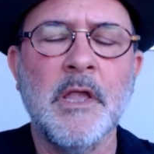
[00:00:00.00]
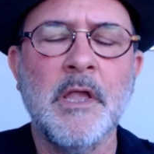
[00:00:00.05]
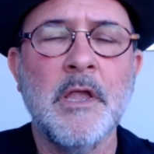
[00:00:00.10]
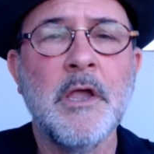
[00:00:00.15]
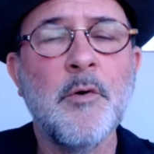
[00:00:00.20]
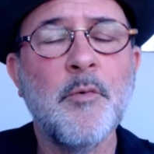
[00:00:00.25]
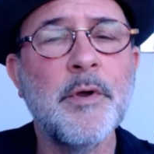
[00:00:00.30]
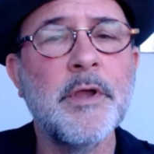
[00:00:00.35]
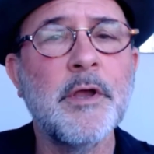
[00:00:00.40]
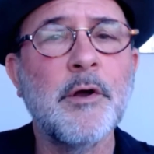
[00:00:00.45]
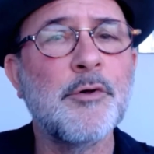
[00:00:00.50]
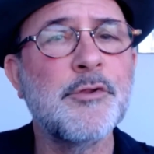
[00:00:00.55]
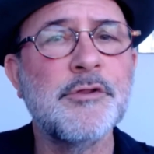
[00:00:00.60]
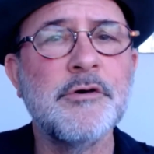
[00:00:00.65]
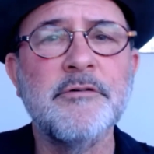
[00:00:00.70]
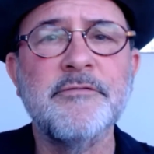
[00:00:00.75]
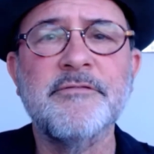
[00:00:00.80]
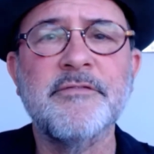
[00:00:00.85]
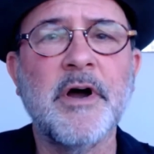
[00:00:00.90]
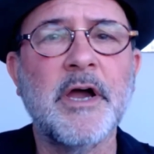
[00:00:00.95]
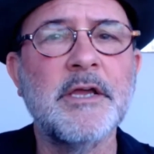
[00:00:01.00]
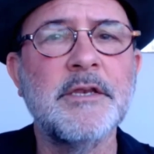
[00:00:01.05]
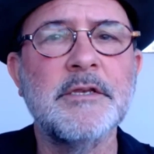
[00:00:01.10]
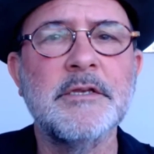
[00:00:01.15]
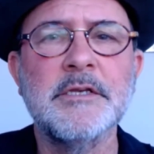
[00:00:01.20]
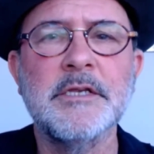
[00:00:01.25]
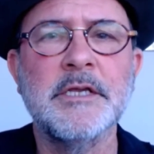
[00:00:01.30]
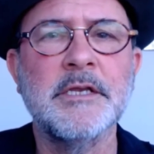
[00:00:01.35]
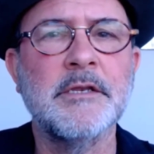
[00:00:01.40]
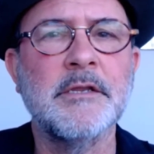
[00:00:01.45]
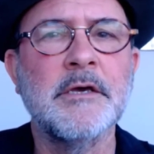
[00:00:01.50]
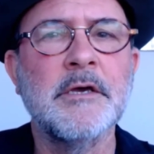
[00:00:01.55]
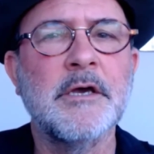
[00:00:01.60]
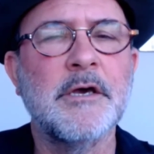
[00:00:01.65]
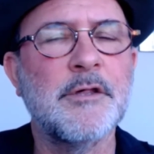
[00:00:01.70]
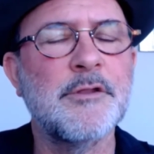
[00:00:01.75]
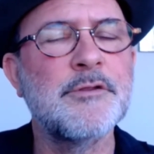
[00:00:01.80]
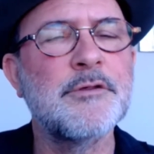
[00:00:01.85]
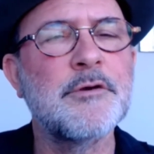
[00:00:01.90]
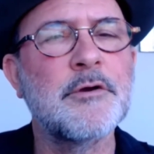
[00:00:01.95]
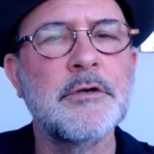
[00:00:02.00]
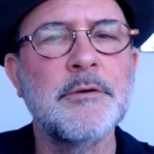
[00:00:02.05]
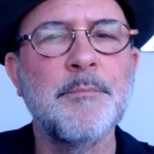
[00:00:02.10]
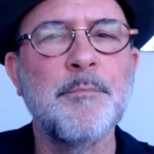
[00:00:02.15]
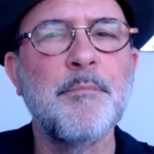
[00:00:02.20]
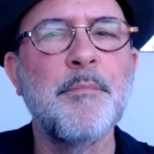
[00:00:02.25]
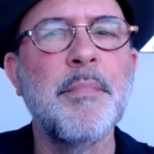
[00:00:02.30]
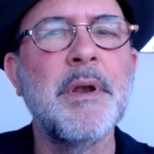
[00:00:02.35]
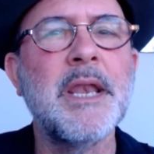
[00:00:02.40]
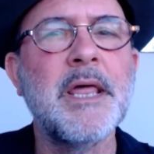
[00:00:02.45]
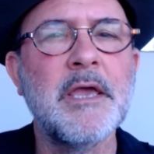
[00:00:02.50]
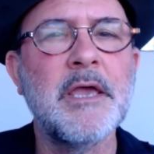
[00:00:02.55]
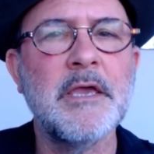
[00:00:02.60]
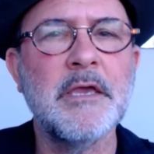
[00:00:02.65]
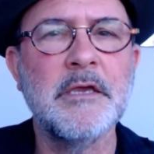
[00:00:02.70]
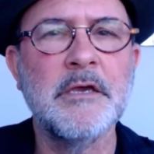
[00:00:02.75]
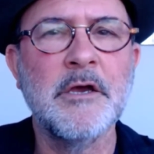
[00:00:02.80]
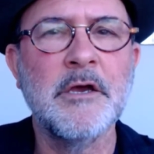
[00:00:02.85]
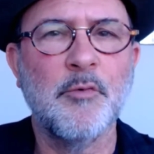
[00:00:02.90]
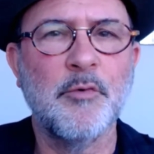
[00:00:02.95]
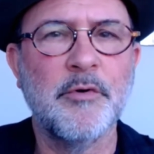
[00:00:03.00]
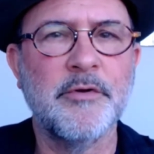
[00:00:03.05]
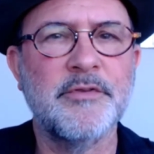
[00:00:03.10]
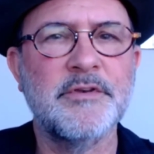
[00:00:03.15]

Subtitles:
We also find it in a certain play with